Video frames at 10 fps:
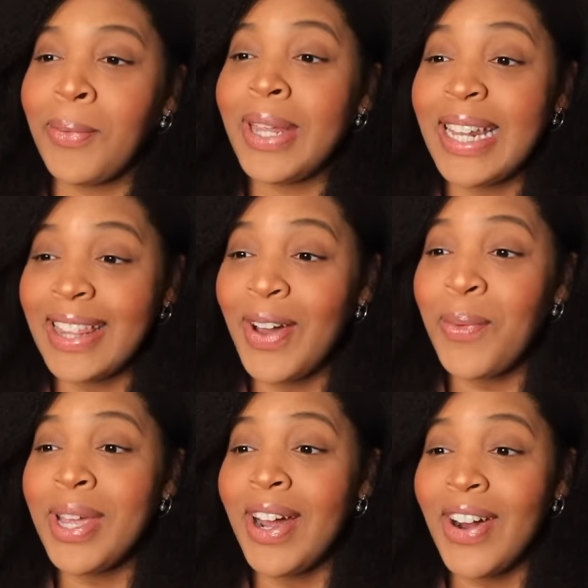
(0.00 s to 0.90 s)
Really though,
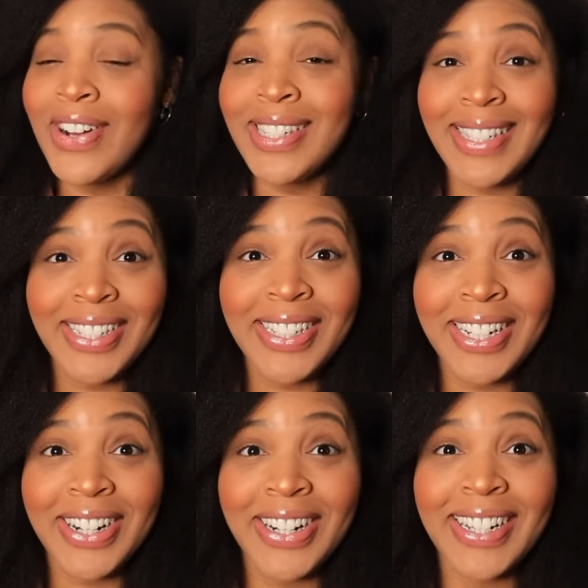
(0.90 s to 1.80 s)
we are still
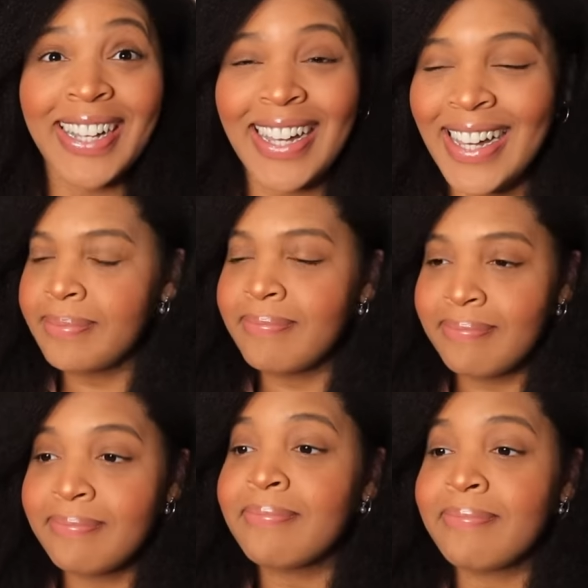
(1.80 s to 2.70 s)
here.
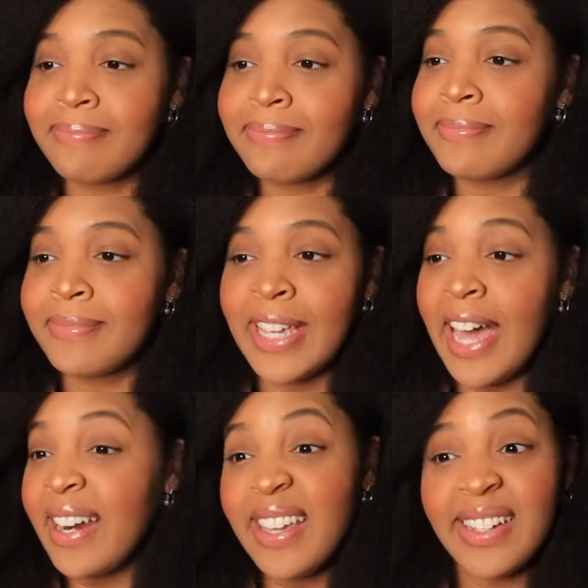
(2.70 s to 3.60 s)

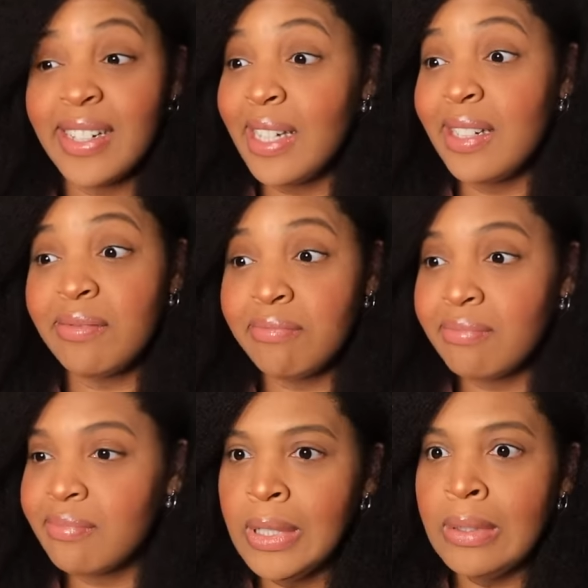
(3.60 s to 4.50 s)
Gotta get clean.
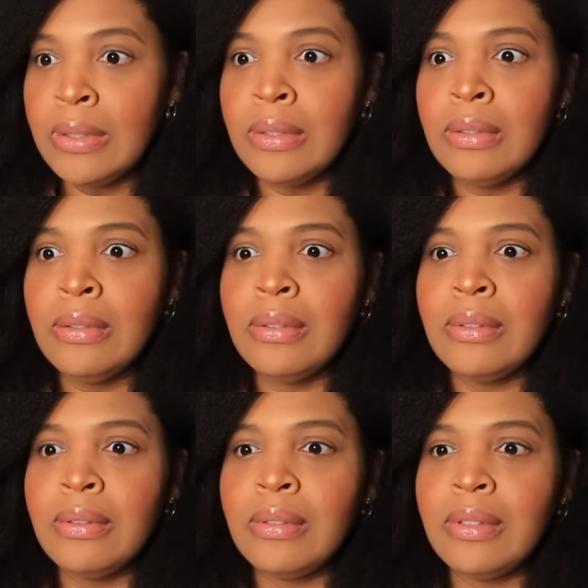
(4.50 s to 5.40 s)

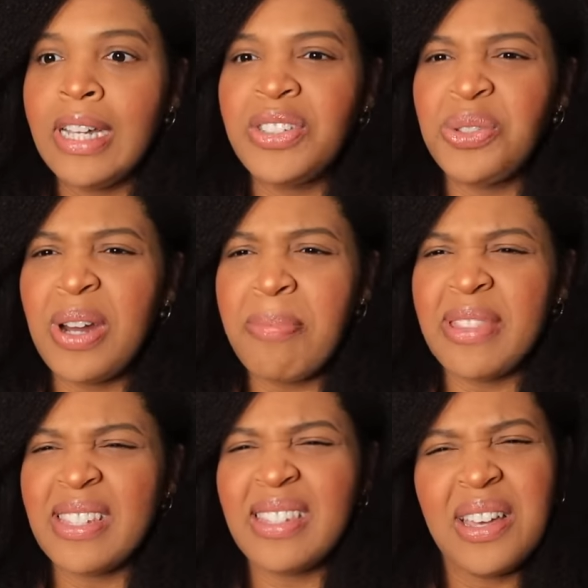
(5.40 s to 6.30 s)
Not you dropping
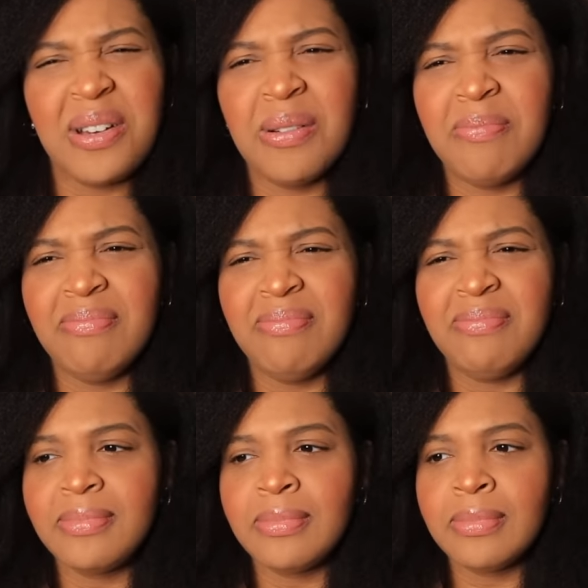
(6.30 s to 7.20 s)
the soap.
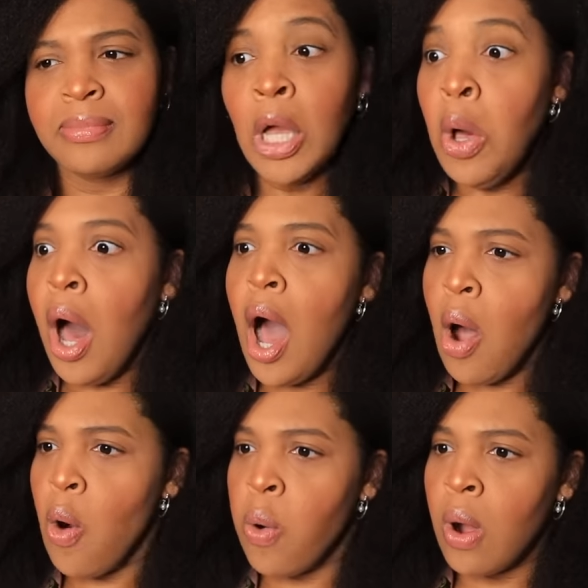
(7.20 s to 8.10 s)

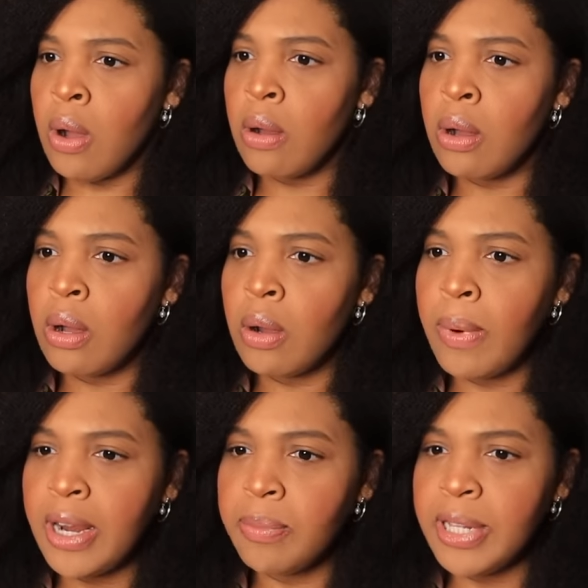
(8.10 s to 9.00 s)
Oh!
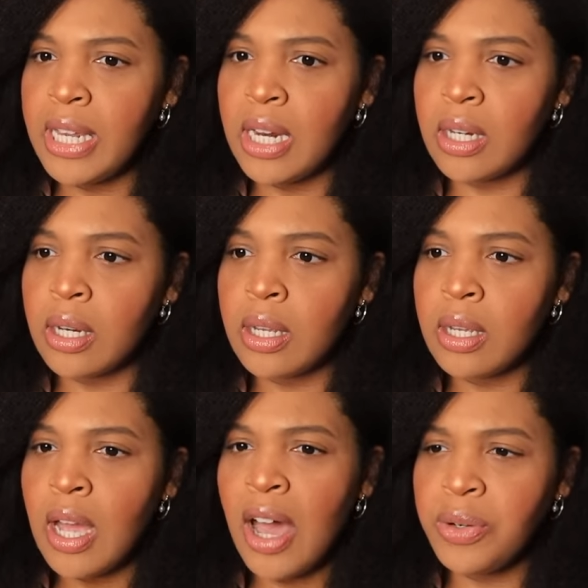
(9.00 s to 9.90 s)
Why are you bleeding?
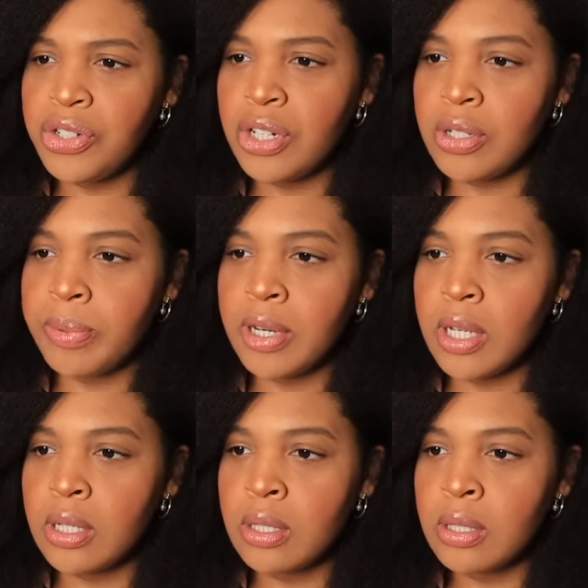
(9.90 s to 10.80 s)
Oh, did you get your
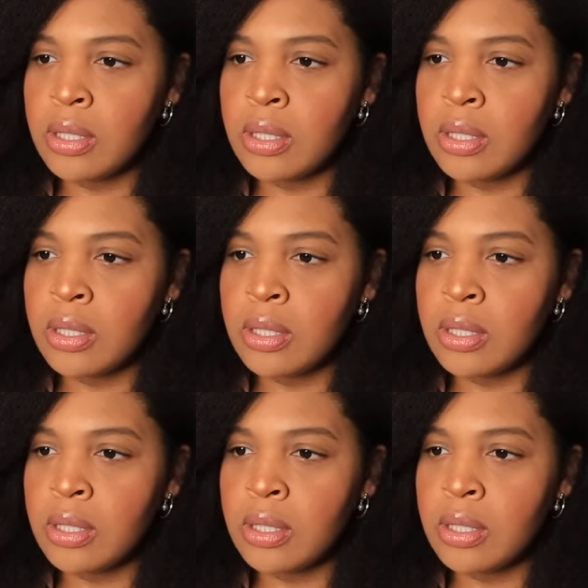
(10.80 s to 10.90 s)
period?